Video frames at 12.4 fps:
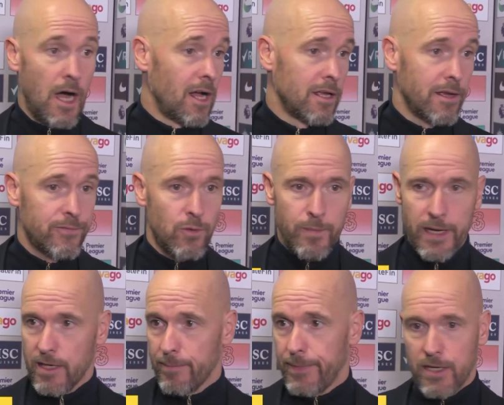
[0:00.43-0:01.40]
I have to
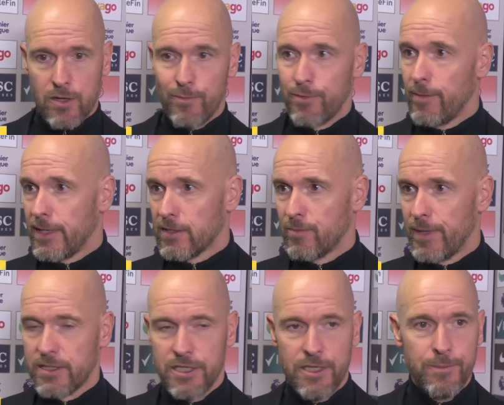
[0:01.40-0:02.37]
make a big compliment to my
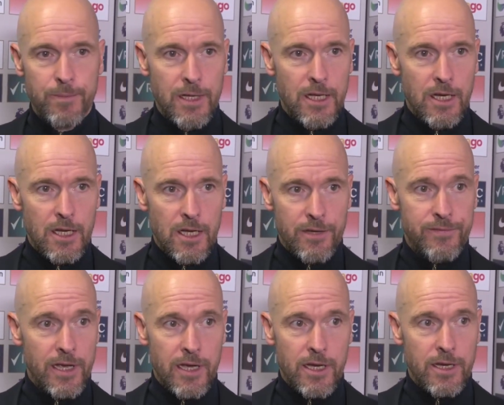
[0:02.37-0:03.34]
team. If
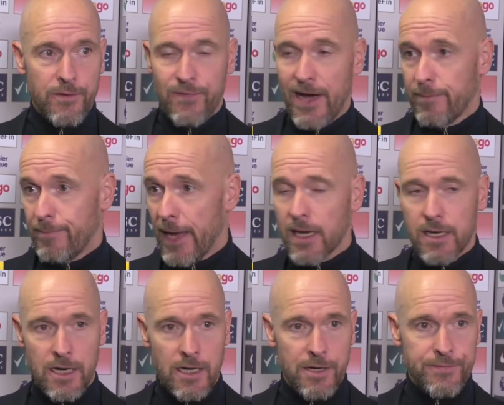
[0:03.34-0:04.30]
they fight back
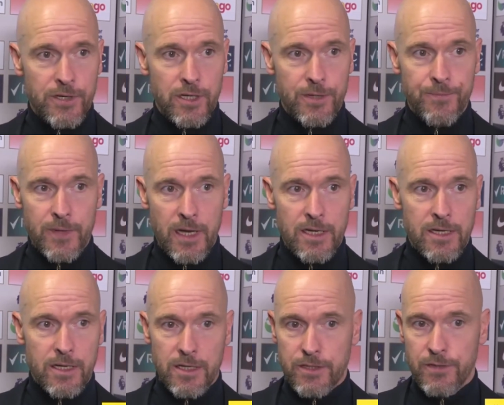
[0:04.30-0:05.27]
after
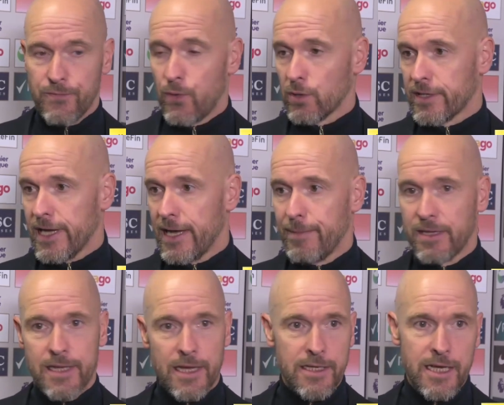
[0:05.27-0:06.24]
the fourth came in
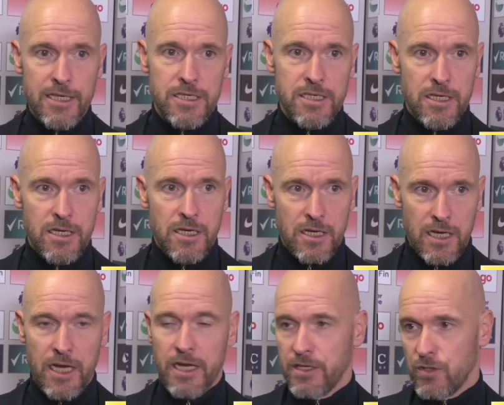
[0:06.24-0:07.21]
10 days,
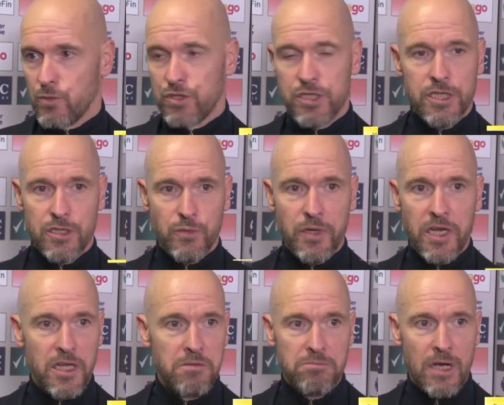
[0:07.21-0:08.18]
and you see
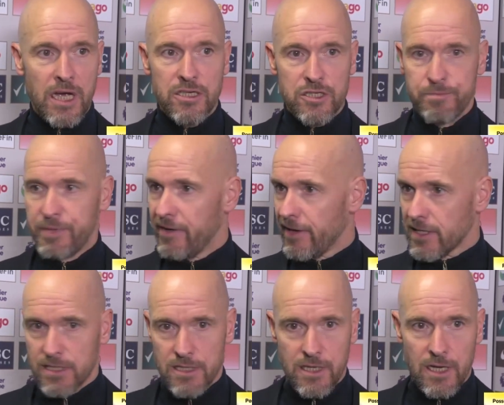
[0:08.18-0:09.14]
really the
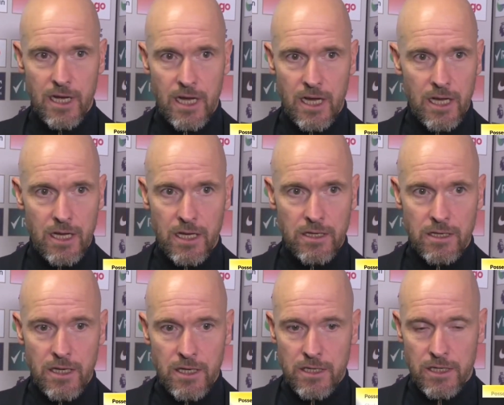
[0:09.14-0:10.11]
spirit and
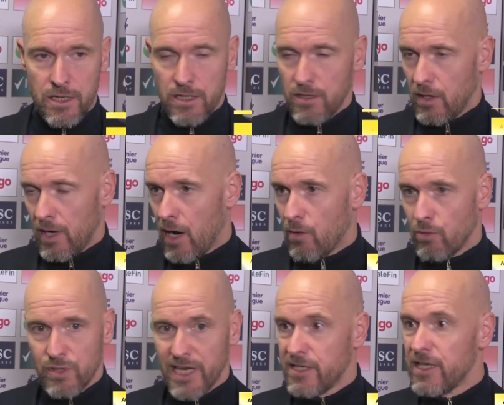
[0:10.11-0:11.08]
how
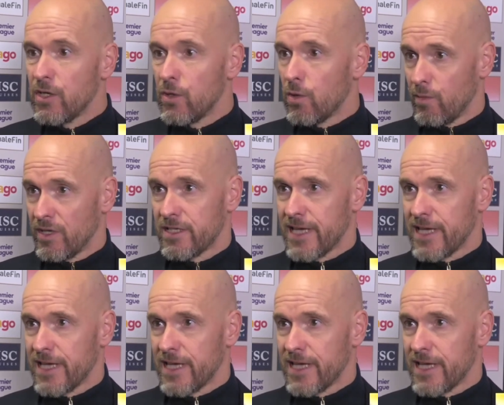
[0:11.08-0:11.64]
they deal with